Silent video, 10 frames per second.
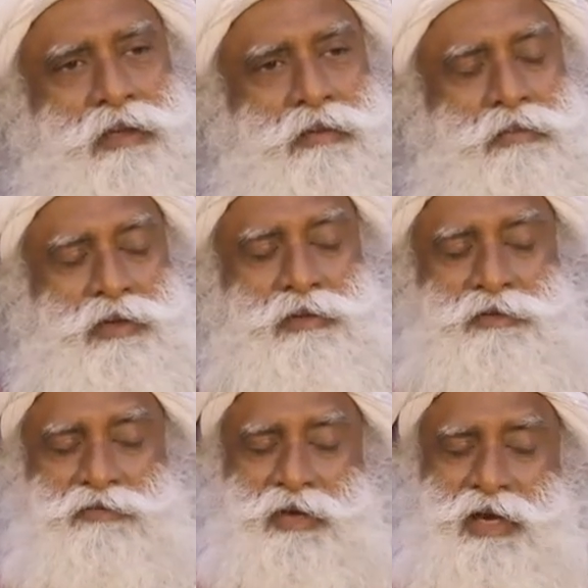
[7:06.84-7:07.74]
because if
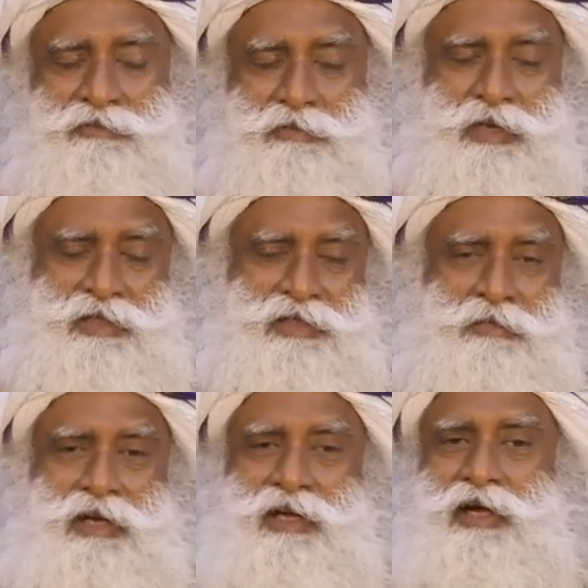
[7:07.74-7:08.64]
you have to make
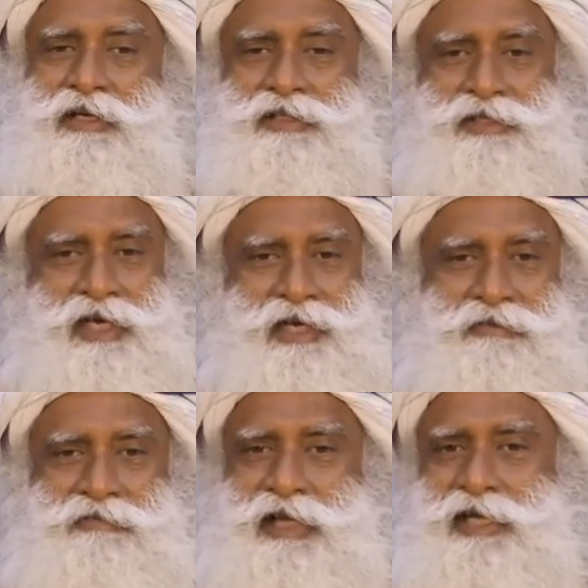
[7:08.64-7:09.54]
somebody understand
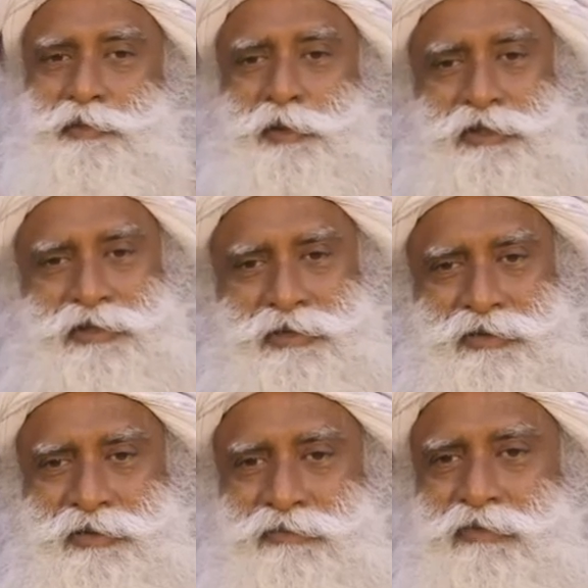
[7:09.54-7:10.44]
every aspect
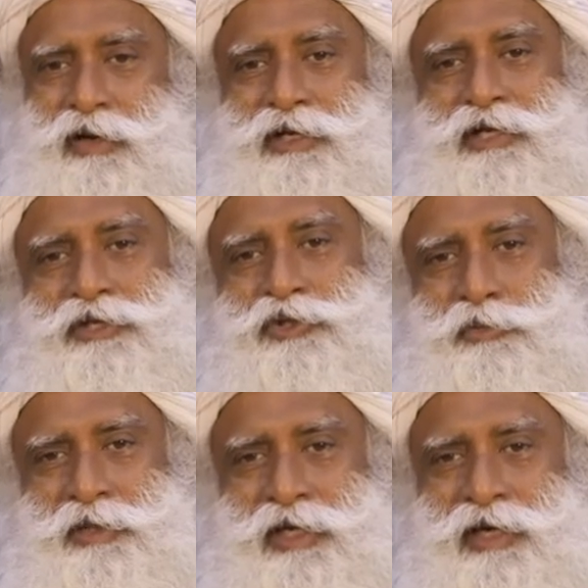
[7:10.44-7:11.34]
of what needs to be
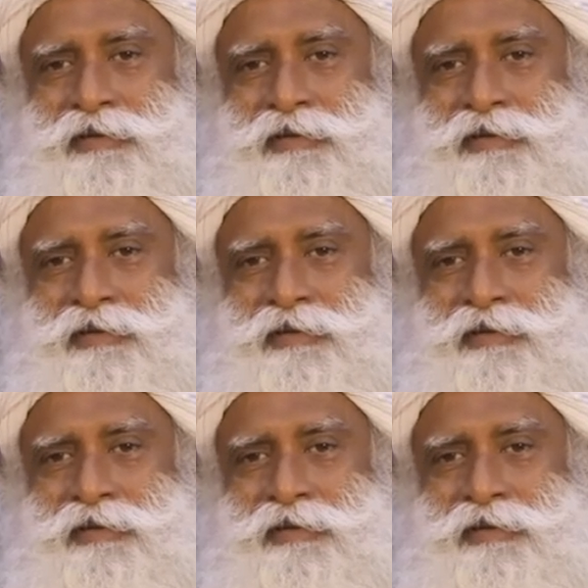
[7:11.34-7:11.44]
done,